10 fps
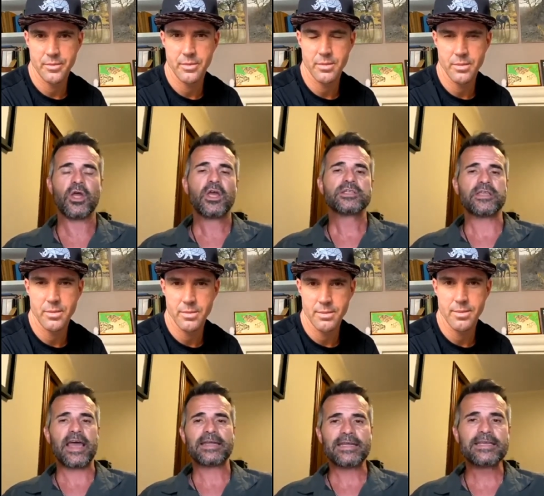Speaker 1: So
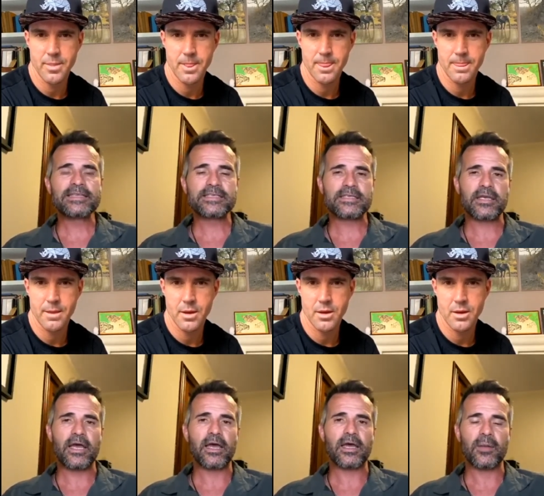that is
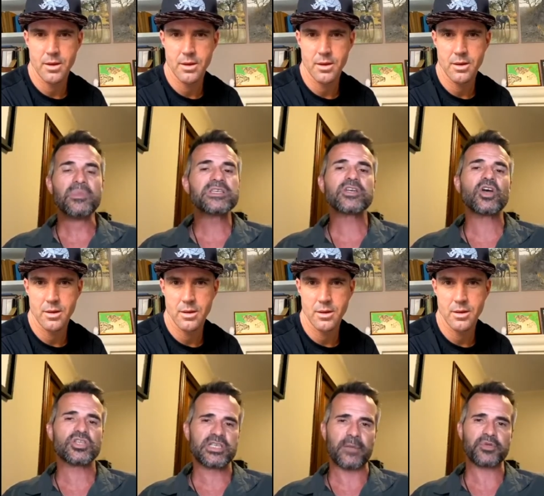uh, a
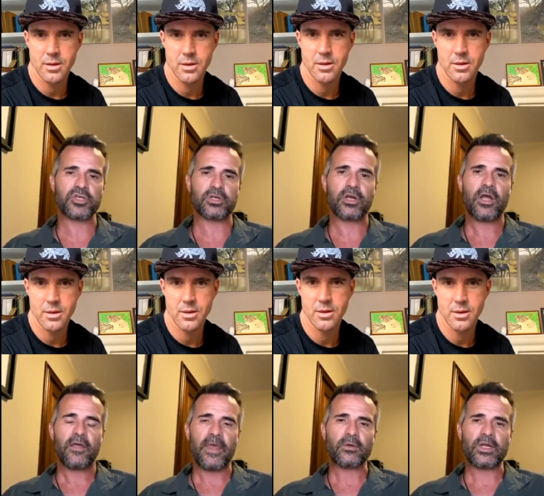misconception
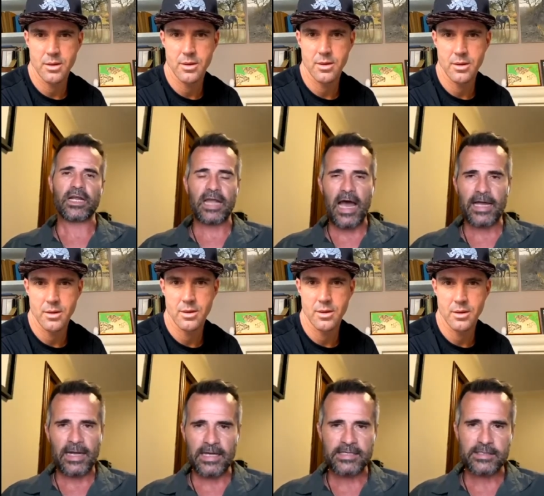that when a lion
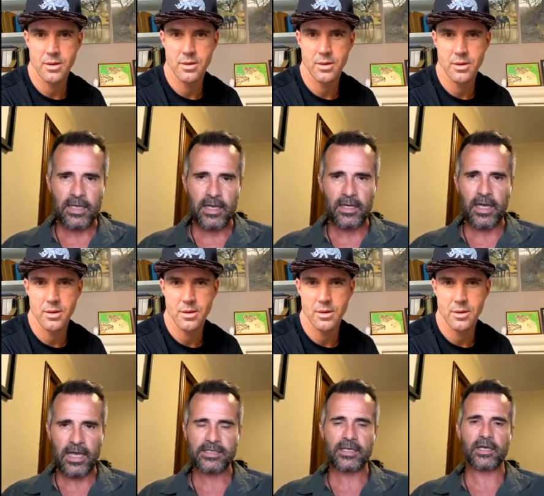has uh,
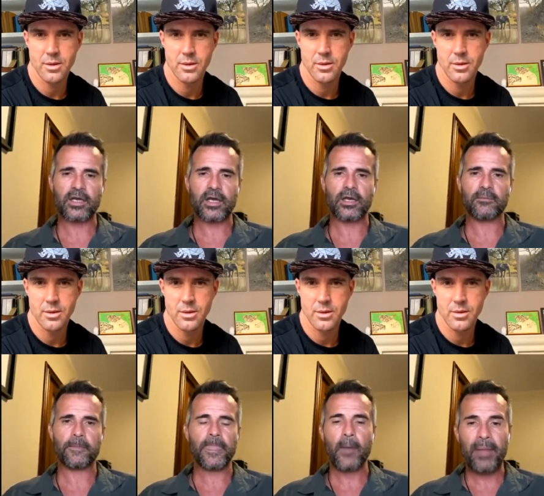has a um,
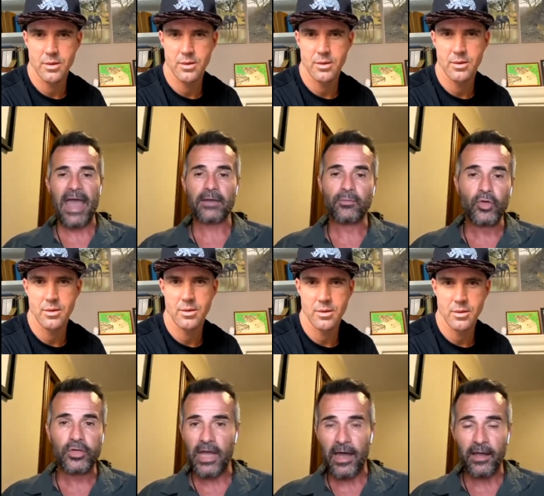a bad mood
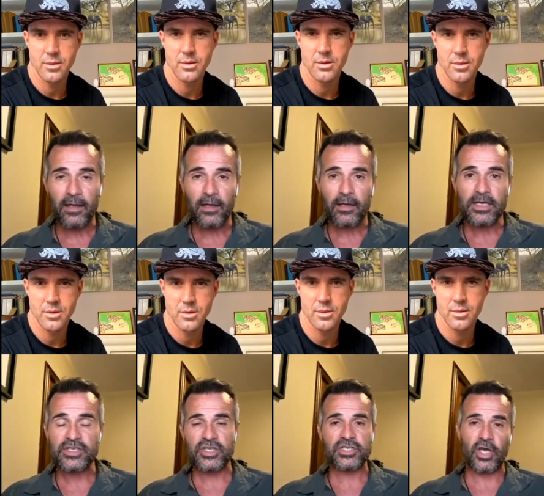day, he's
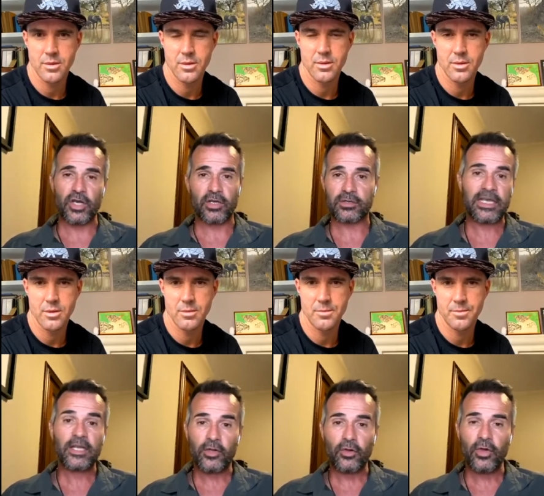just going to kill
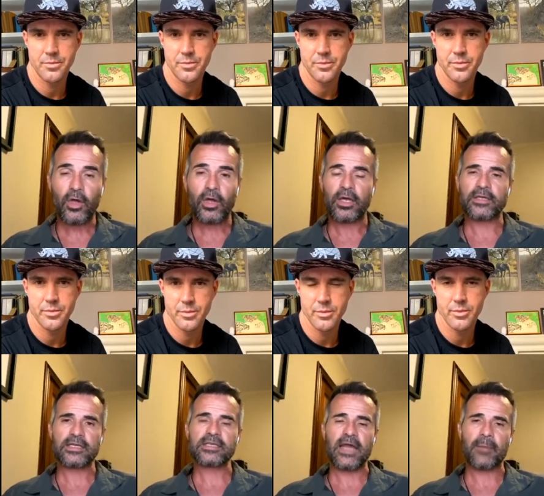you. It
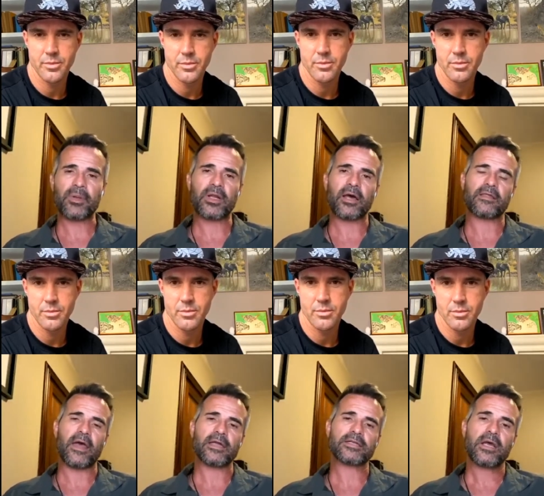doesn't happen like
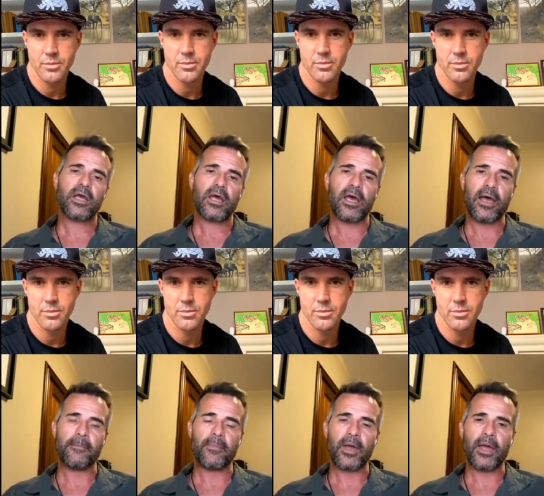that.
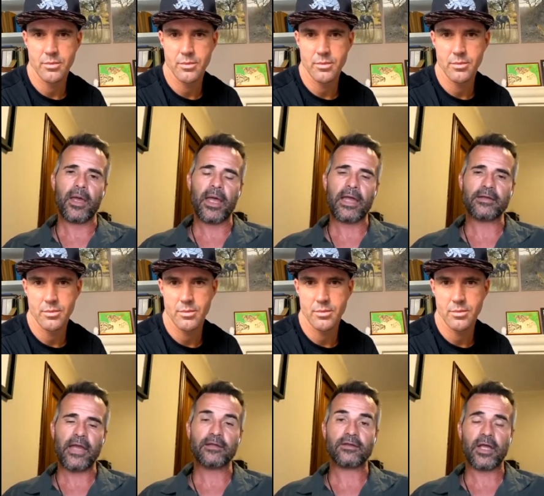Um, and
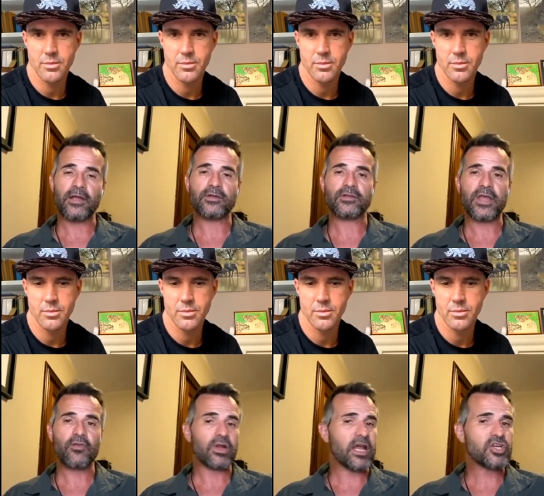and and their
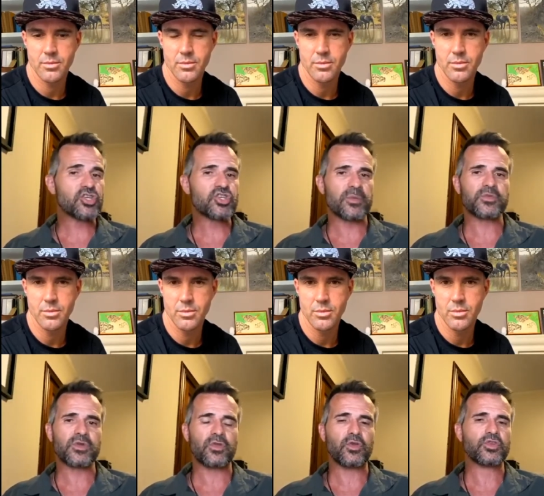relationships
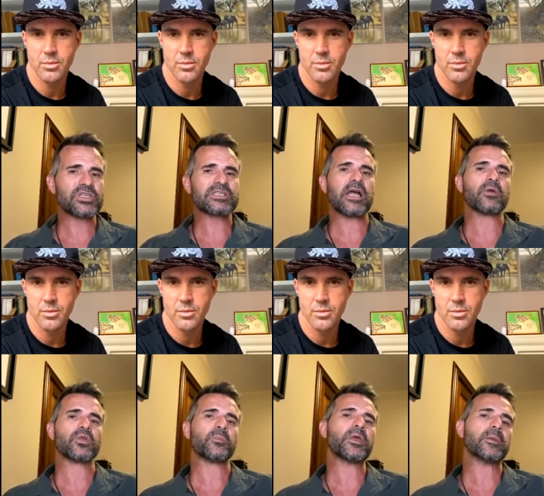with you, just like
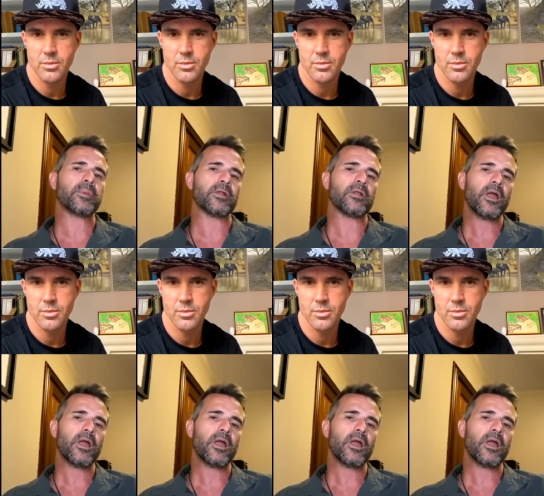with people,